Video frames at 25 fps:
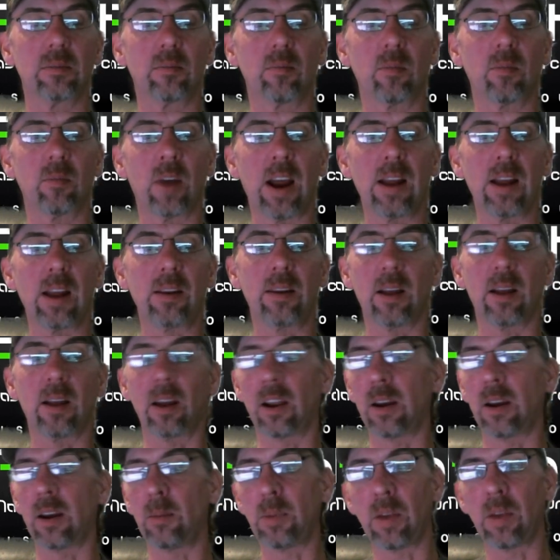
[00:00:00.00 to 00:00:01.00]
right? They'll
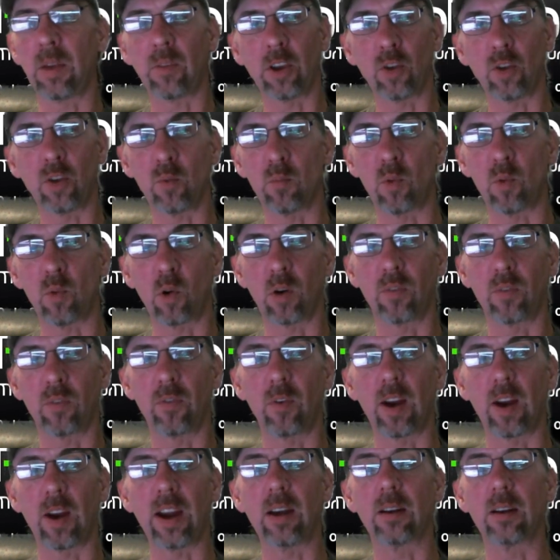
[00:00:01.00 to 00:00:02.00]
end up giving you more
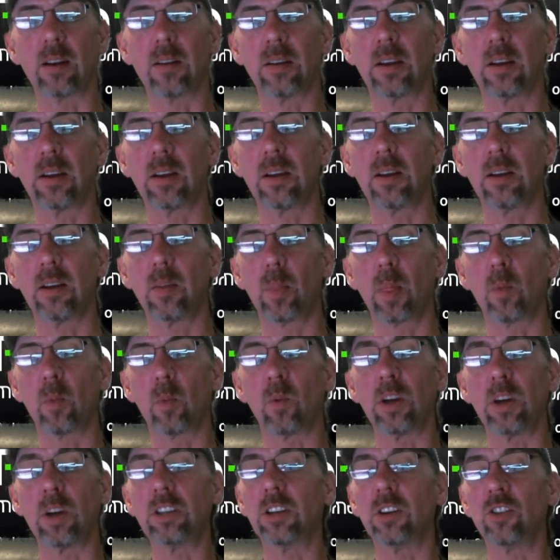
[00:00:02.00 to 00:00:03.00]
freight,
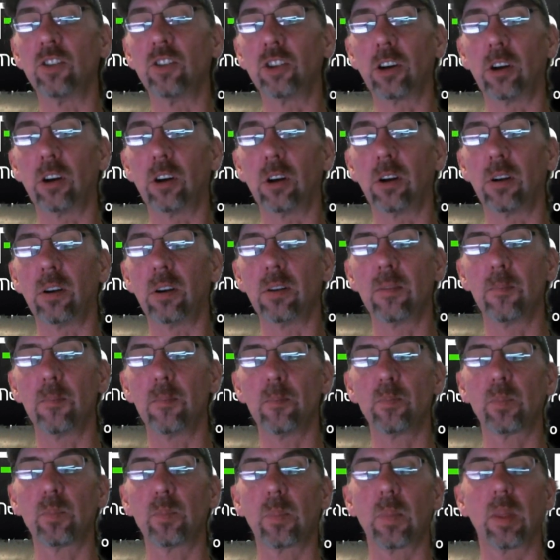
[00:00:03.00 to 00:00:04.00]
which in turn
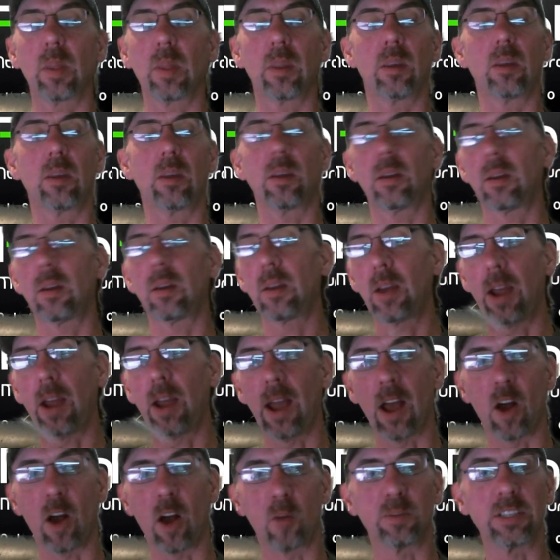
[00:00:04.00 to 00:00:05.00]

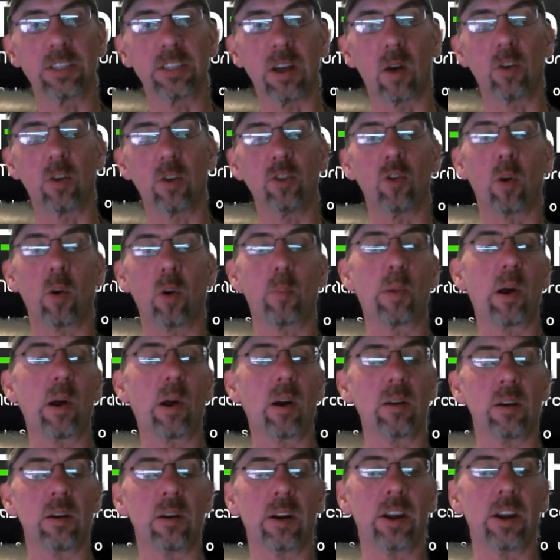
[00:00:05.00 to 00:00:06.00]
helps out your
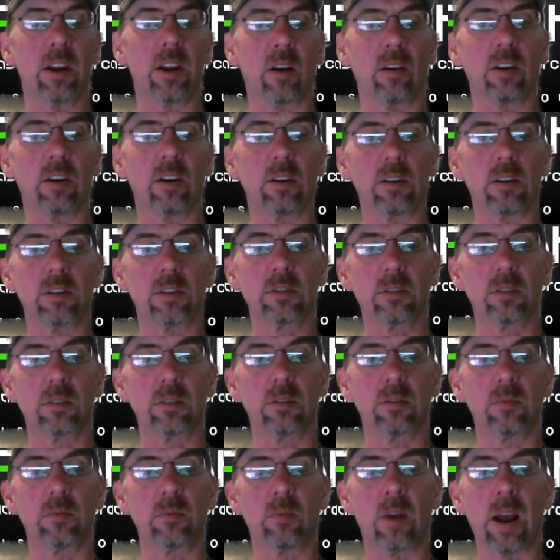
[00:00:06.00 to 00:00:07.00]
partner carriers,
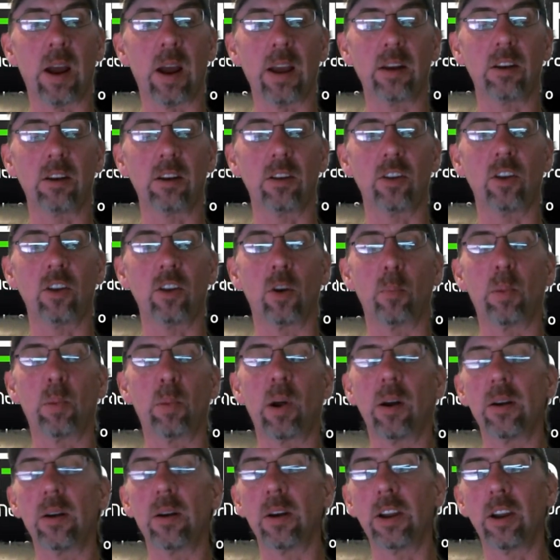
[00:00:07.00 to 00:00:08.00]
right? Your
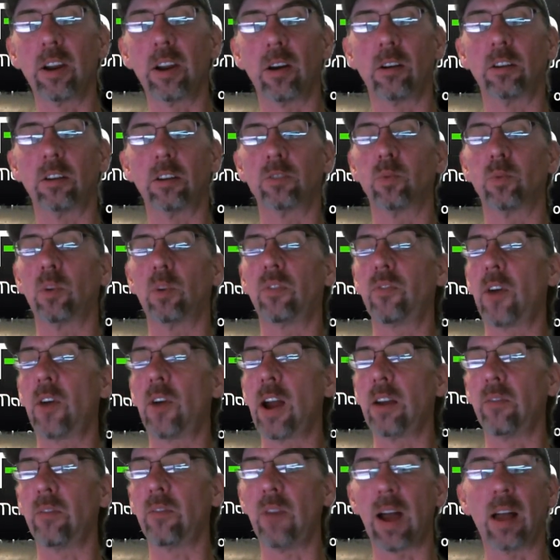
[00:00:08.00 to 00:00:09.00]
partner carriers will
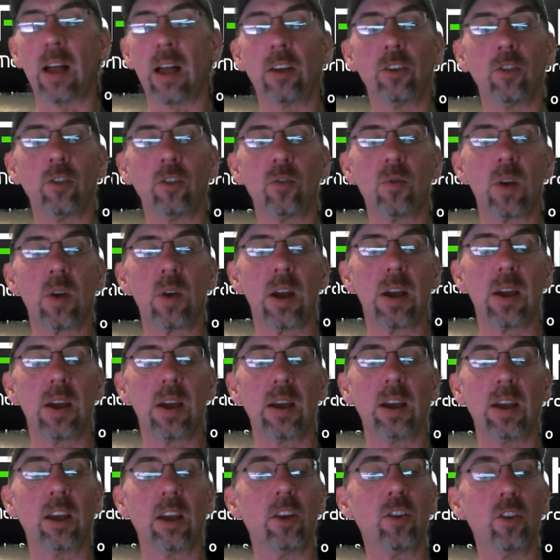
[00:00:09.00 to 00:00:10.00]
find value
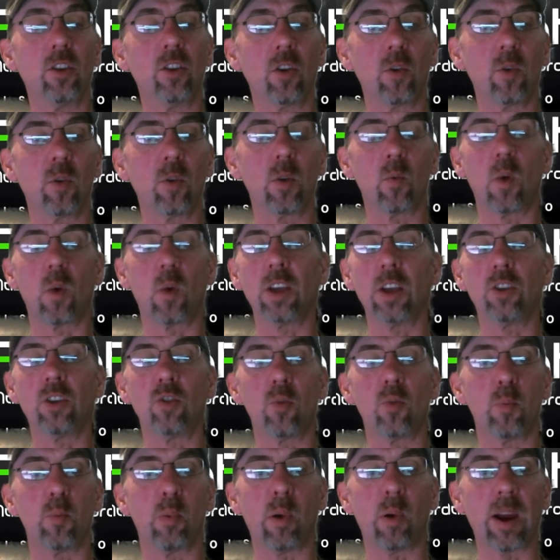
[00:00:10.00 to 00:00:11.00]
in you and what
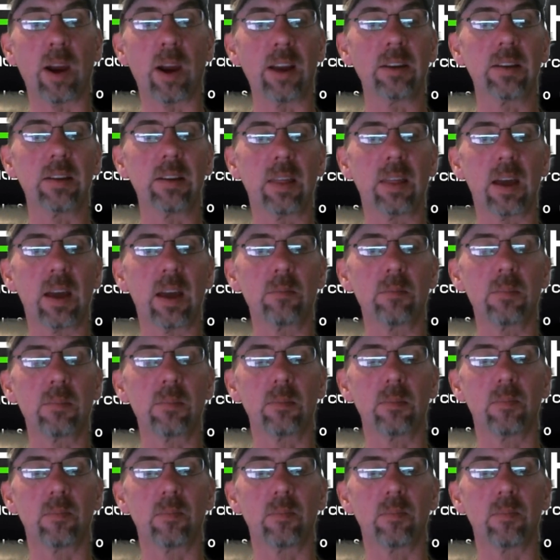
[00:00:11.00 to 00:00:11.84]
you bring to them,